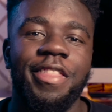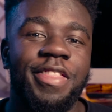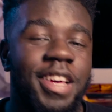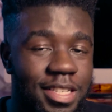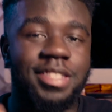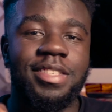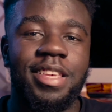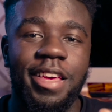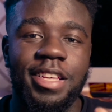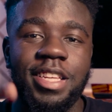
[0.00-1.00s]
this
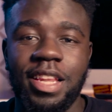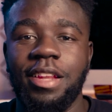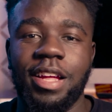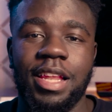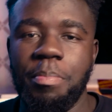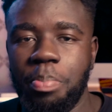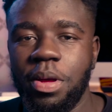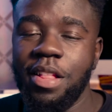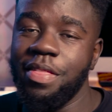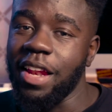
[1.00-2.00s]
is a little clip
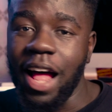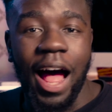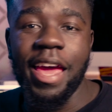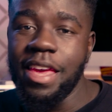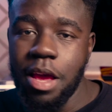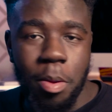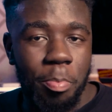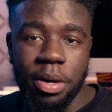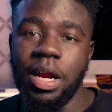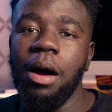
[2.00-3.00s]
that I
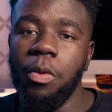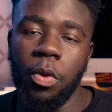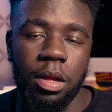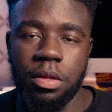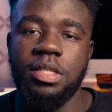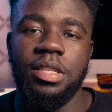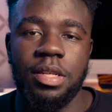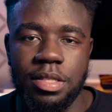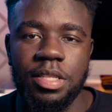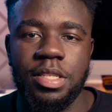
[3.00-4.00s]
put out, well, it's
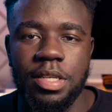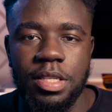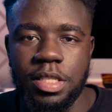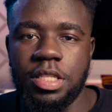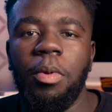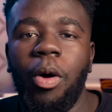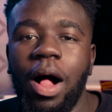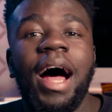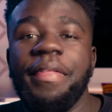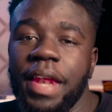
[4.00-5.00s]
a
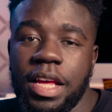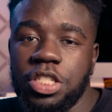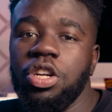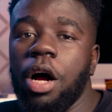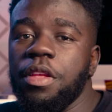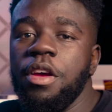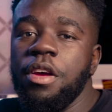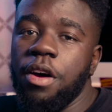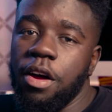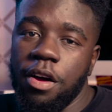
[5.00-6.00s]
small ad that I shot
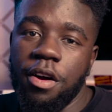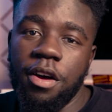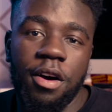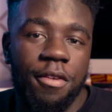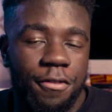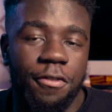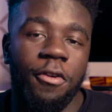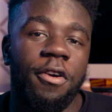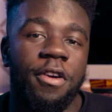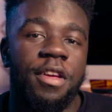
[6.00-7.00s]

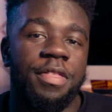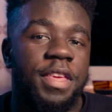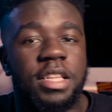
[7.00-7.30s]
for the